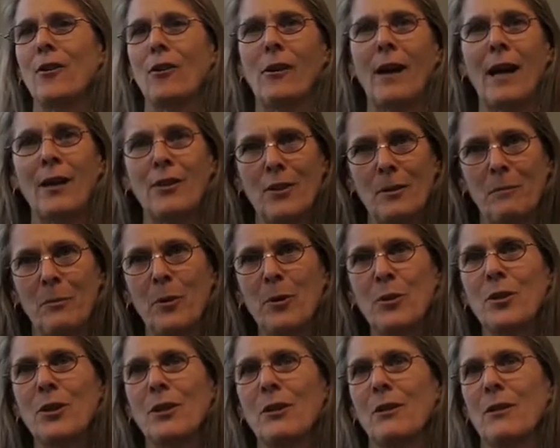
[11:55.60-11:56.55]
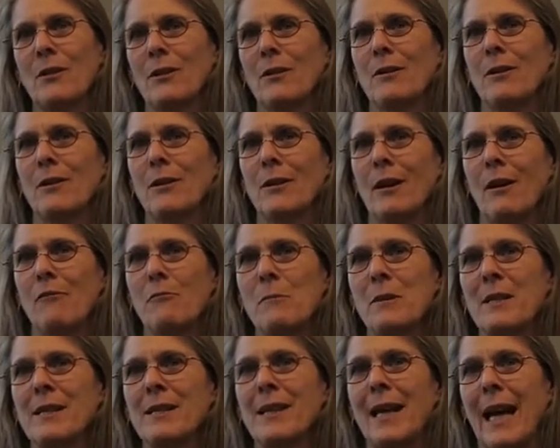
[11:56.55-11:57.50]
and are actually pushing our
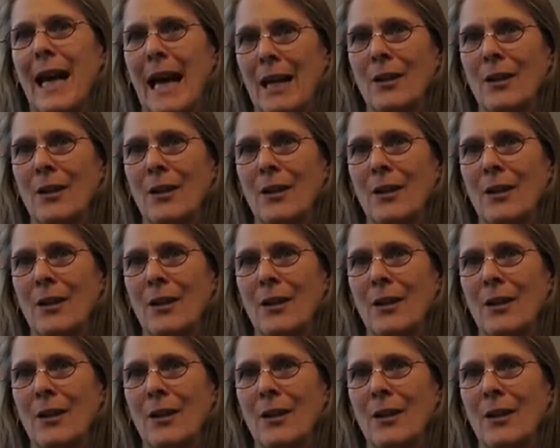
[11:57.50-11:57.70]
governments to